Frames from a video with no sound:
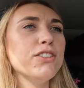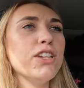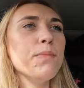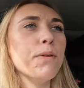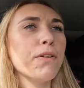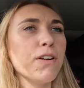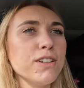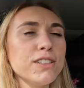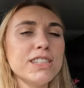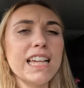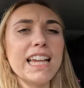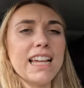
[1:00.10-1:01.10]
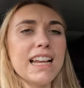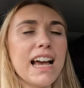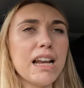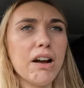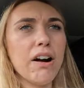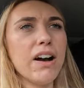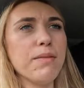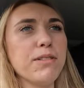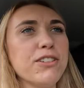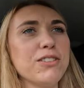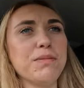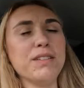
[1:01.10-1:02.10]
Supercross in Anaheim,
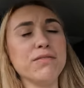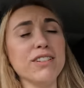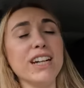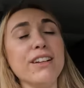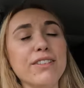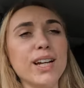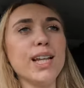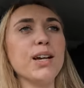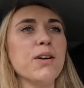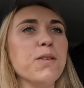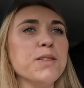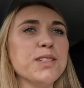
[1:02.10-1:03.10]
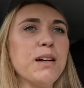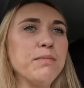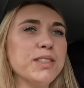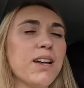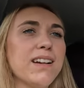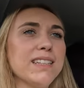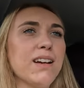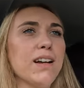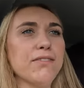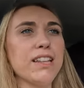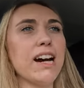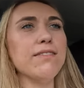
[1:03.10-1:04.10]
which should be really, really cool. So I'm so
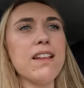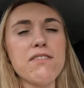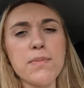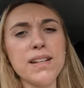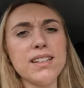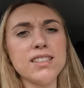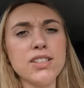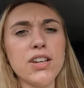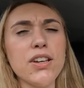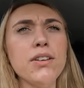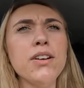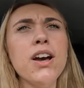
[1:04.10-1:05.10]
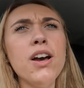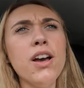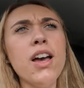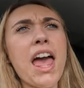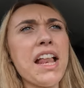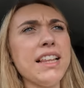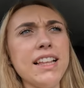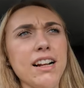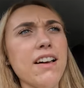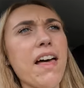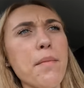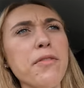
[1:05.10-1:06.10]
excited for that. I've never been to anything
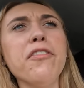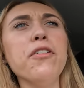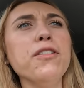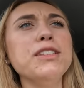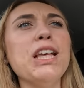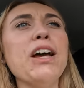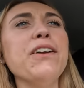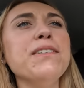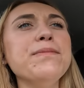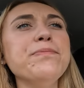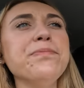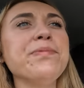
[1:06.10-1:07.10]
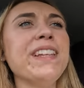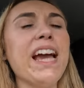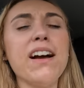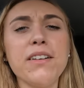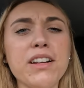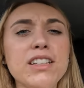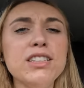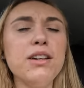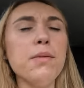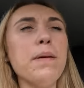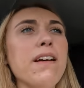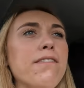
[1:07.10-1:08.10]
like that before. So yeah, I'm going to
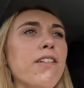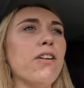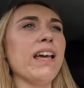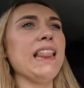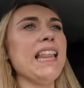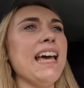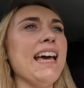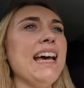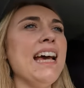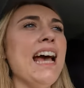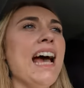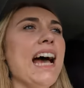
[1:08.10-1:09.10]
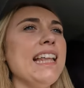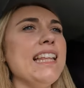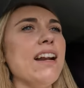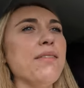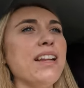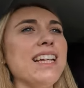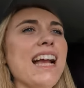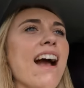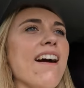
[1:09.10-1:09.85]
do a bit of vlogging there. And then I'm going to